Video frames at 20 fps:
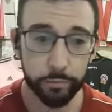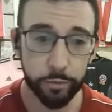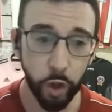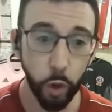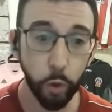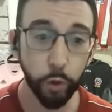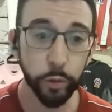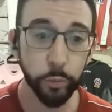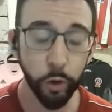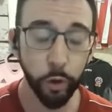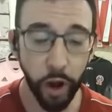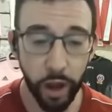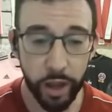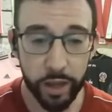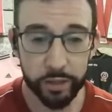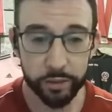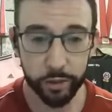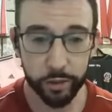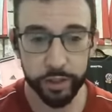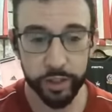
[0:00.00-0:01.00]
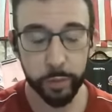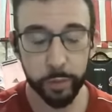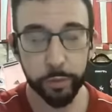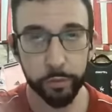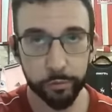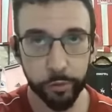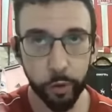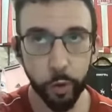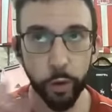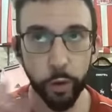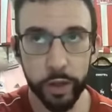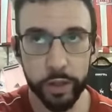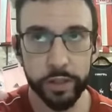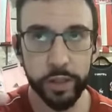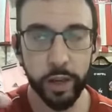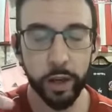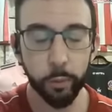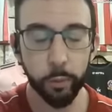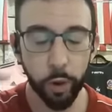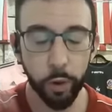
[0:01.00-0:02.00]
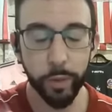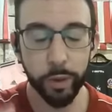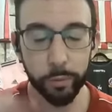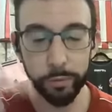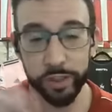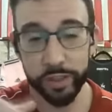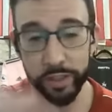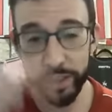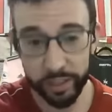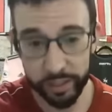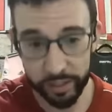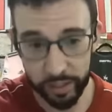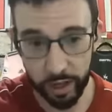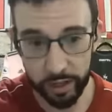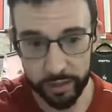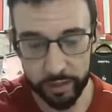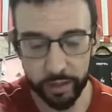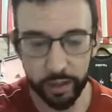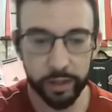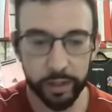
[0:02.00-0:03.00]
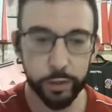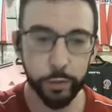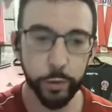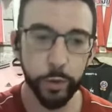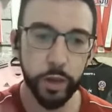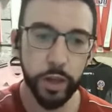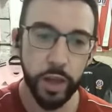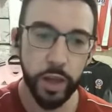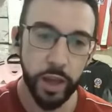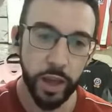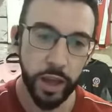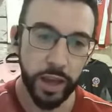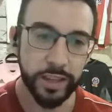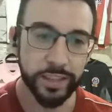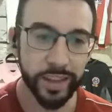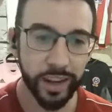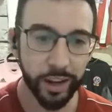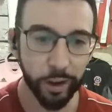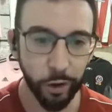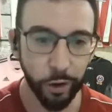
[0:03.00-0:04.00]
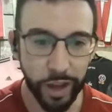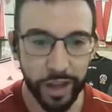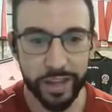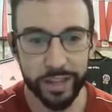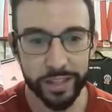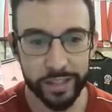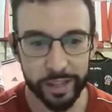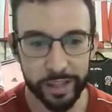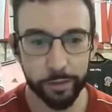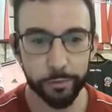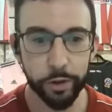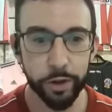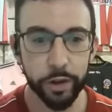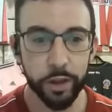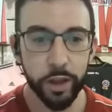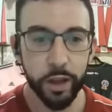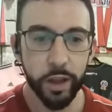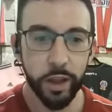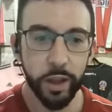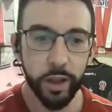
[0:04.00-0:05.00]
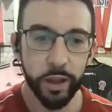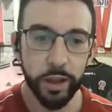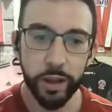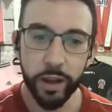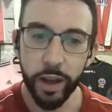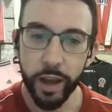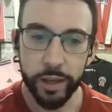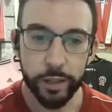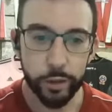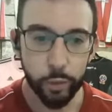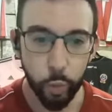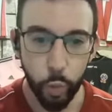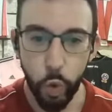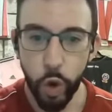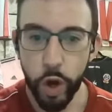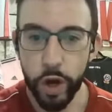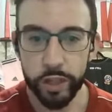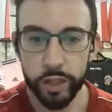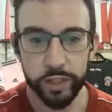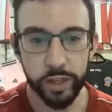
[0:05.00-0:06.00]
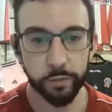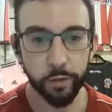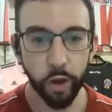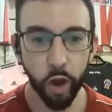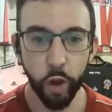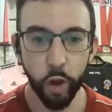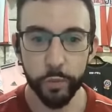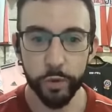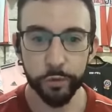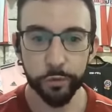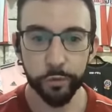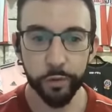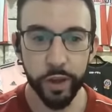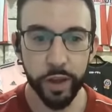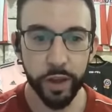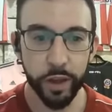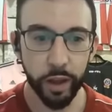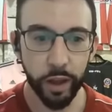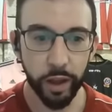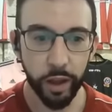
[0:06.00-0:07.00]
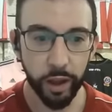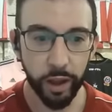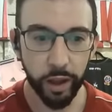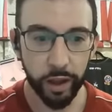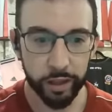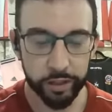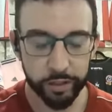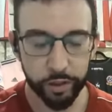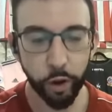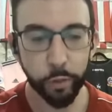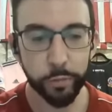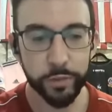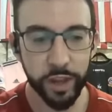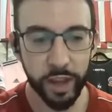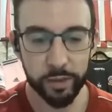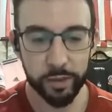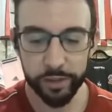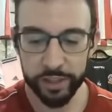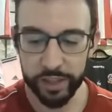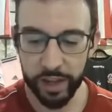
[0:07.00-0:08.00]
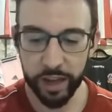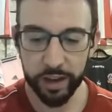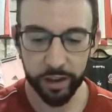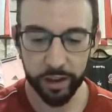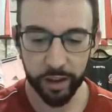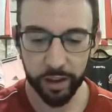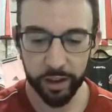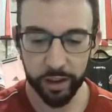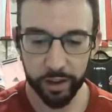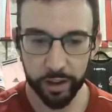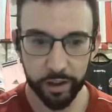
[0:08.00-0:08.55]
Goal number 8. So I said before, Isak, what I meant was Isak started the last one. Isak on 87. United's worst ever home defeat. Tom Davies header.